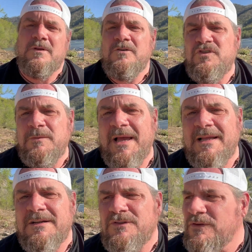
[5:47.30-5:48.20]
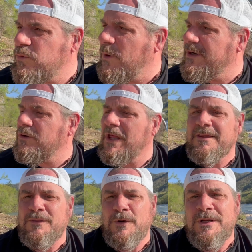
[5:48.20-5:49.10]
she managed to swindle like
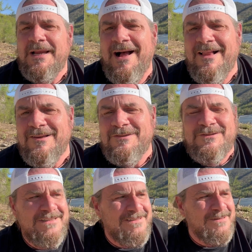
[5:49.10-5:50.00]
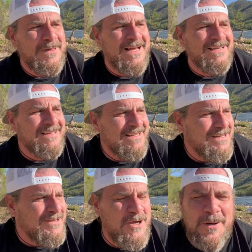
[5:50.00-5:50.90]
$30 into my
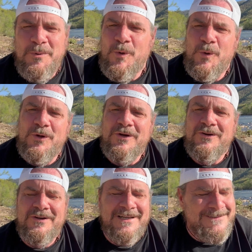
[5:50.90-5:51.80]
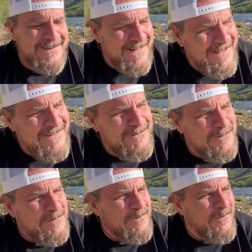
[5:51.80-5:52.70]
cup holder, and
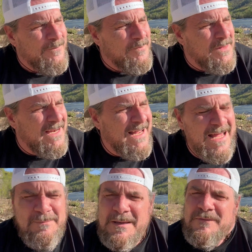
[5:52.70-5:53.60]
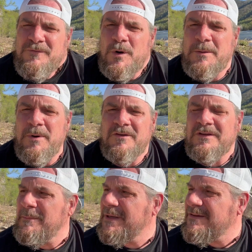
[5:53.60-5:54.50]
I had maybe 40 bucks
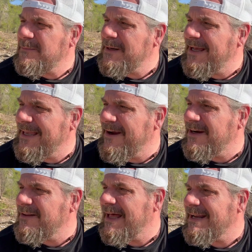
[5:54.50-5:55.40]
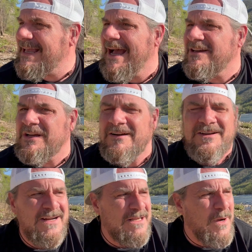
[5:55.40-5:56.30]
on me because I'm not carrying a lot of cash out
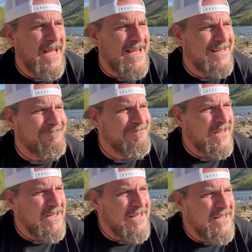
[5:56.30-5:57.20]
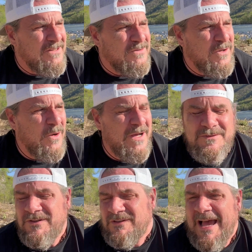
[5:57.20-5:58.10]
here anyway. And so I've
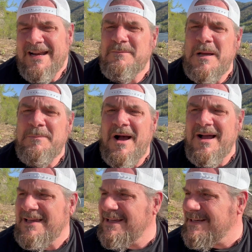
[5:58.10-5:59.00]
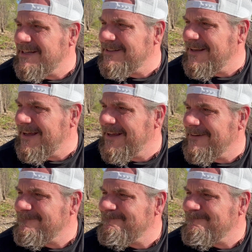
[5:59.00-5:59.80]
just had it in my pocket, and I